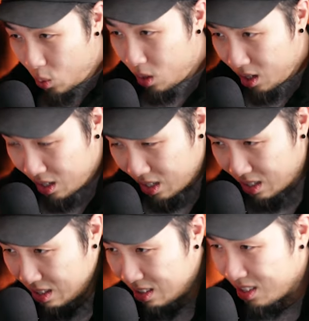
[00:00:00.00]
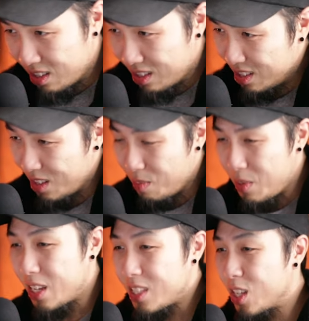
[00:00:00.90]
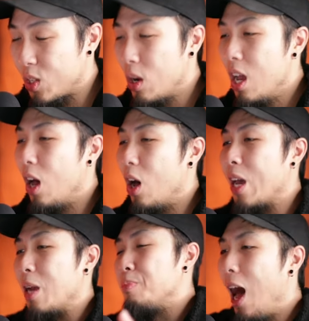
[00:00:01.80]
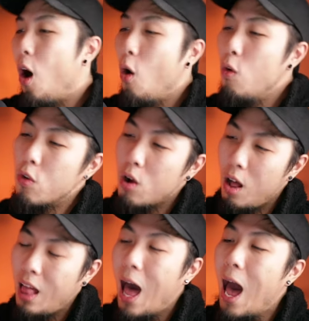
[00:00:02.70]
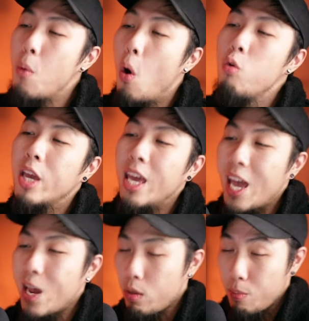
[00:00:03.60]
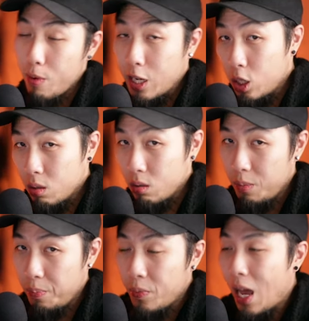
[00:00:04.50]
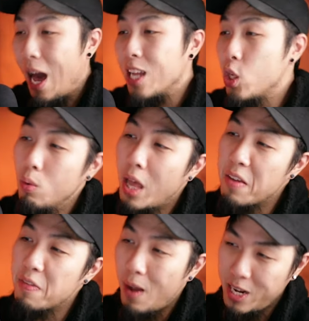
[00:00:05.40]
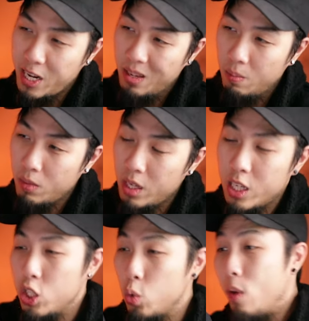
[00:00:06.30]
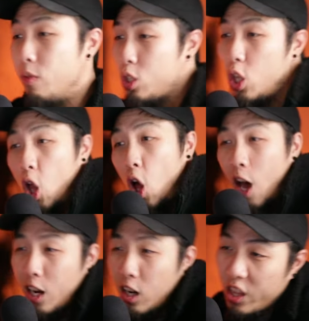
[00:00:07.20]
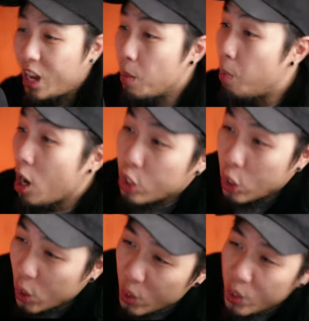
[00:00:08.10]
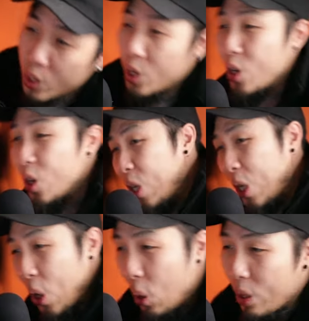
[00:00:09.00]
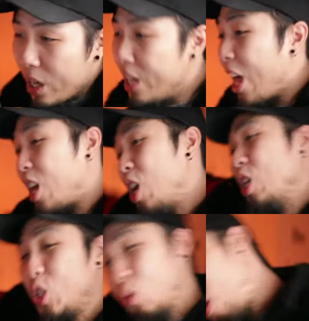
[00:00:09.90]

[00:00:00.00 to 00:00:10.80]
Oh yeah, I the forgot you said that. Okay. Overall, I'm okay with Brachydios. Okay. I don't like fighting him. He swivels a lot, like a boxer. Oh, you're right. You know, oh he God, like yeah.